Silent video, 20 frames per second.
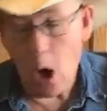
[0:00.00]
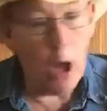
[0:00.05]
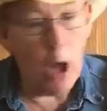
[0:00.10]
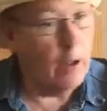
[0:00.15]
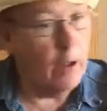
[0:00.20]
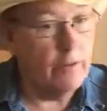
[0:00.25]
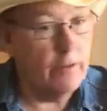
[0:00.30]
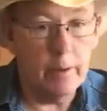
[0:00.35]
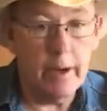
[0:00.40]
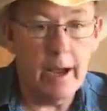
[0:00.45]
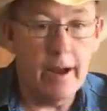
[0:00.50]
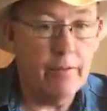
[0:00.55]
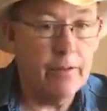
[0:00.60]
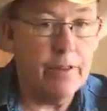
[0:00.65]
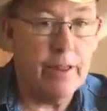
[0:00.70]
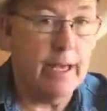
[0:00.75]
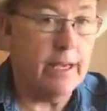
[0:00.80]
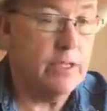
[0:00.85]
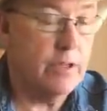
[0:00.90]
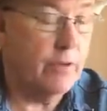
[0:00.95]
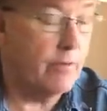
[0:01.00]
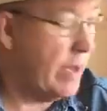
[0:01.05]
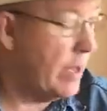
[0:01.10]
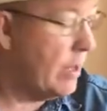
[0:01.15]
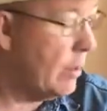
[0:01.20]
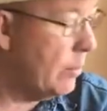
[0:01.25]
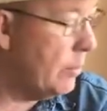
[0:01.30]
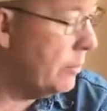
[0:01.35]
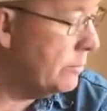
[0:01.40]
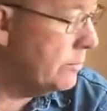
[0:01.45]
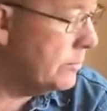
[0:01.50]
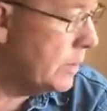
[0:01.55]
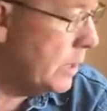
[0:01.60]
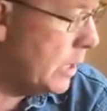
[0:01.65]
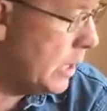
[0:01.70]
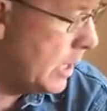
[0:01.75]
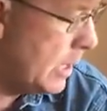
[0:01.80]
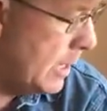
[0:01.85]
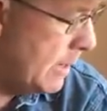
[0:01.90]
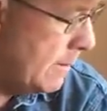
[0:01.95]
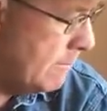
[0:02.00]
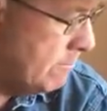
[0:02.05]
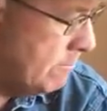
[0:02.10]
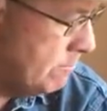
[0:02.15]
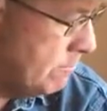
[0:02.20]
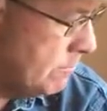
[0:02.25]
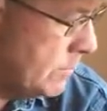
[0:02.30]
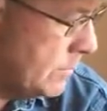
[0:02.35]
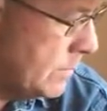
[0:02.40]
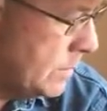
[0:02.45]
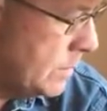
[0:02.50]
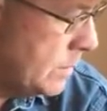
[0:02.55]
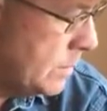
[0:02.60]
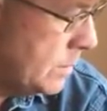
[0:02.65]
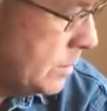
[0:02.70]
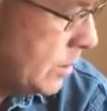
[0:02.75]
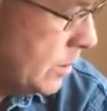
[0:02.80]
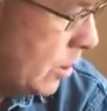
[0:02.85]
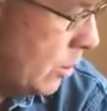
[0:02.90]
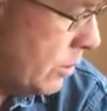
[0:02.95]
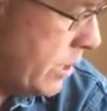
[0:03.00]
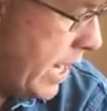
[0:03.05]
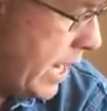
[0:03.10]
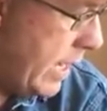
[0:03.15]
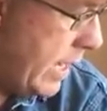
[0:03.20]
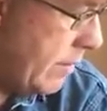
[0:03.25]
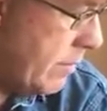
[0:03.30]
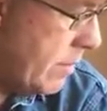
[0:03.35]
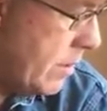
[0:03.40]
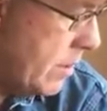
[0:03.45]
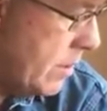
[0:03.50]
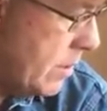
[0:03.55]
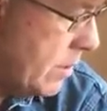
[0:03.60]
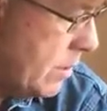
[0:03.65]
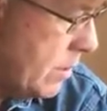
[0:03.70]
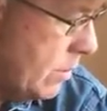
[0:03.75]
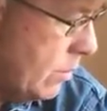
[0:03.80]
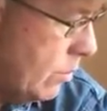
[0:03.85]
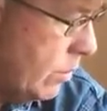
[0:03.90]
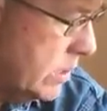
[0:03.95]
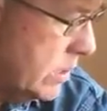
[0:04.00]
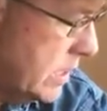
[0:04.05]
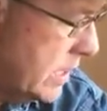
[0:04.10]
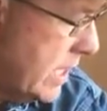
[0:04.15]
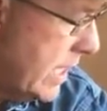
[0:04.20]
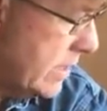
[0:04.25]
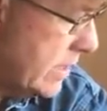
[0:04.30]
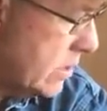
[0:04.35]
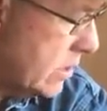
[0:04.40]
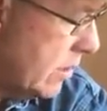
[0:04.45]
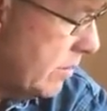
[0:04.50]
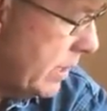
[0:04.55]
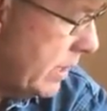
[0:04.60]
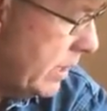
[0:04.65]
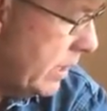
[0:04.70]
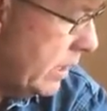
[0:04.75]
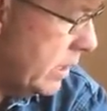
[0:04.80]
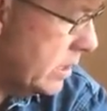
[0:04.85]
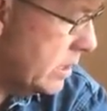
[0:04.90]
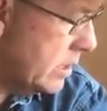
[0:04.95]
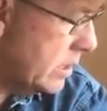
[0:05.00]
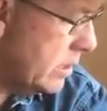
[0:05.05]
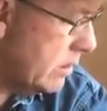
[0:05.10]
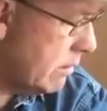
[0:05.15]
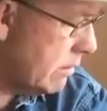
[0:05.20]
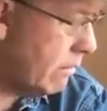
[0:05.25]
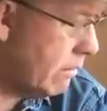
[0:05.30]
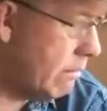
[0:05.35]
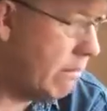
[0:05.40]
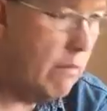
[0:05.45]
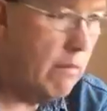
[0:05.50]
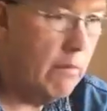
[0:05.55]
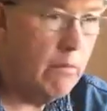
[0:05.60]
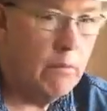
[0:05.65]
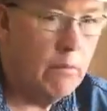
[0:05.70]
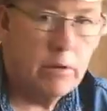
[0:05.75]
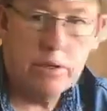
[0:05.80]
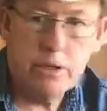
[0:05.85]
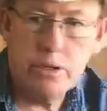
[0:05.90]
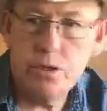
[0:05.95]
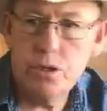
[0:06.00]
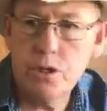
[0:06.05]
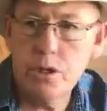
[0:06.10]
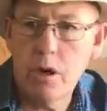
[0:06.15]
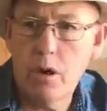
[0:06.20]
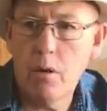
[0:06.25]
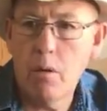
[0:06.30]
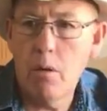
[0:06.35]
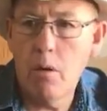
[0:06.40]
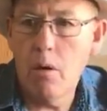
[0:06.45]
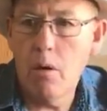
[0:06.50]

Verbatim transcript: All of them, everything's available. Um, okay, what's next on my list? What do you show?